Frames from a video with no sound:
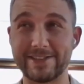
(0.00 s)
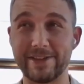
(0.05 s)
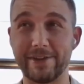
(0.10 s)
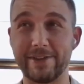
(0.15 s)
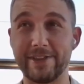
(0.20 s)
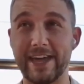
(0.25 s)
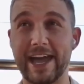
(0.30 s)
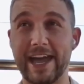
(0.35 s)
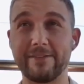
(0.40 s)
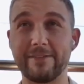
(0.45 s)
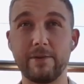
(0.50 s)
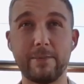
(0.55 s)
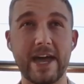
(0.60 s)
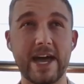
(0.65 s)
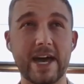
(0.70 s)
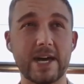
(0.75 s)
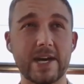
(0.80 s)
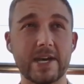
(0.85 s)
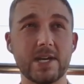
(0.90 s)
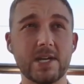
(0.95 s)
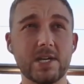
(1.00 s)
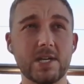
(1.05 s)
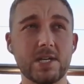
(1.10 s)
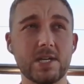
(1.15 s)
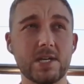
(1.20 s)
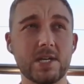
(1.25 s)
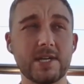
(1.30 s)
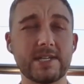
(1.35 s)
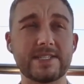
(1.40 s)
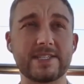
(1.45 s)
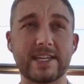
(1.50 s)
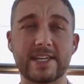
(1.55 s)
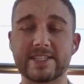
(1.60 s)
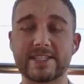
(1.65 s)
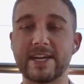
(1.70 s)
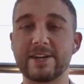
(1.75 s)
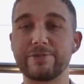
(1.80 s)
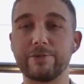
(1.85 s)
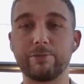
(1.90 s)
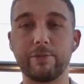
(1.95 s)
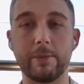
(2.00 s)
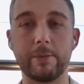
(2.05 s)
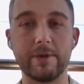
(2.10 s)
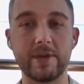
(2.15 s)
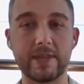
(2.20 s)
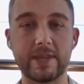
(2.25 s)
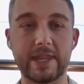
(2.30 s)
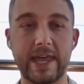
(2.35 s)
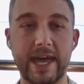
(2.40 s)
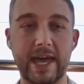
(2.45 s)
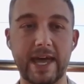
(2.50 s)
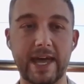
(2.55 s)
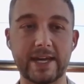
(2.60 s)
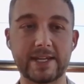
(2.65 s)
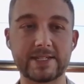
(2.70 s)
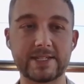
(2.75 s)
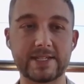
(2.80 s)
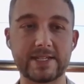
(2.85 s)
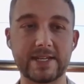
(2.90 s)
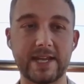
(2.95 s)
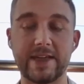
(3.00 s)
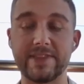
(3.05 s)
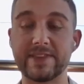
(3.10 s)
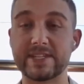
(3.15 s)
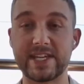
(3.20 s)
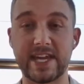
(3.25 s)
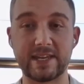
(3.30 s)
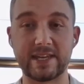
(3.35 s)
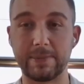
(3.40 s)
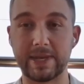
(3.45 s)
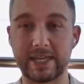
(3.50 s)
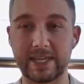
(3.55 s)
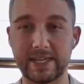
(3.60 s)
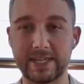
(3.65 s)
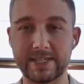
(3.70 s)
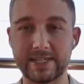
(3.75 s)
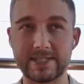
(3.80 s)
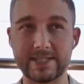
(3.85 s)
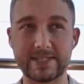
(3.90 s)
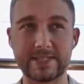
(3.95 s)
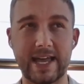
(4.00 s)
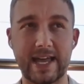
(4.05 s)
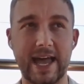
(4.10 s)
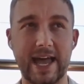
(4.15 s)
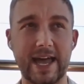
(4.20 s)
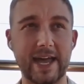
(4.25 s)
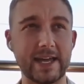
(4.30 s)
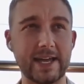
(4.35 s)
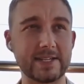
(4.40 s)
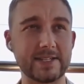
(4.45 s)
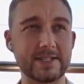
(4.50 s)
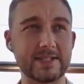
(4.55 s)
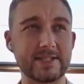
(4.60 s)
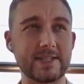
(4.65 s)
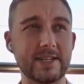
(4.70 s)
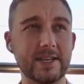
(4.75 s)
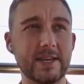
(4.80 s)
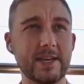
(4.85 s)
So they have about 600 women that are the tea pickers, and